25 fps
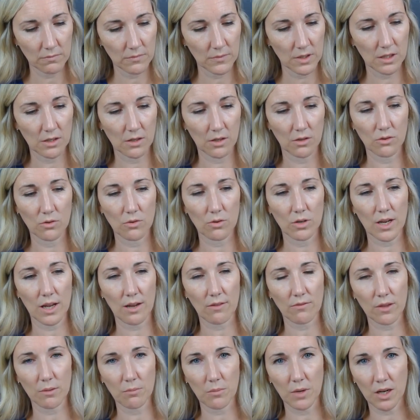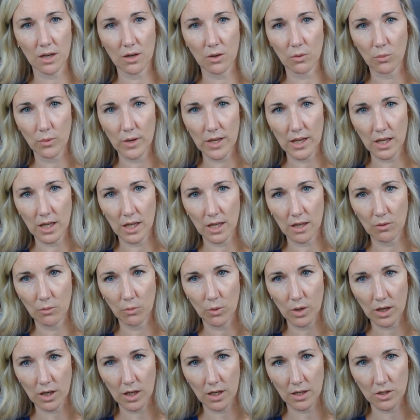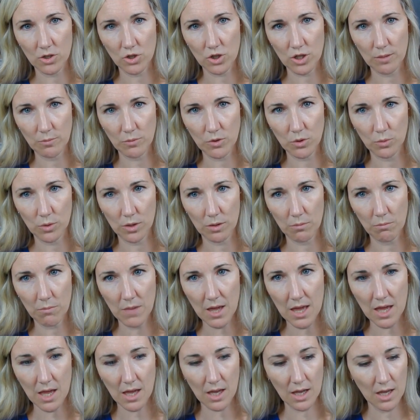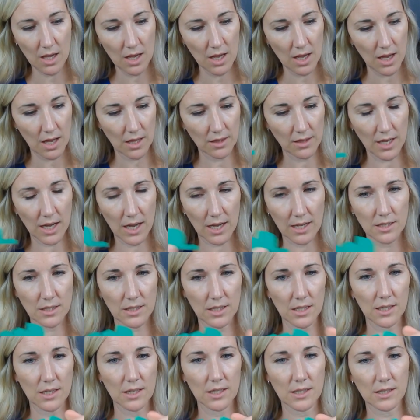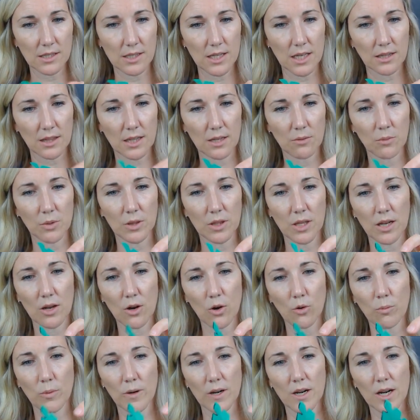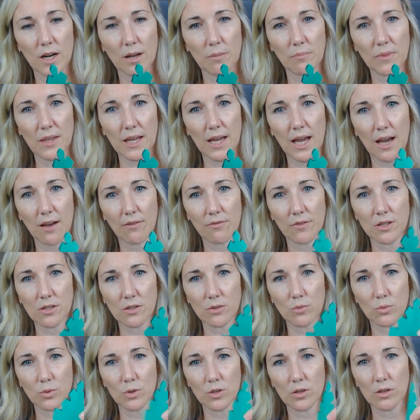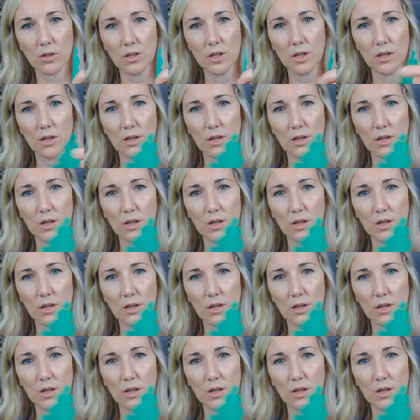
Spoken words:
you can have them kind of wing it. What kind of shape do you want to make? And the idea is that then when they open it up, they have this real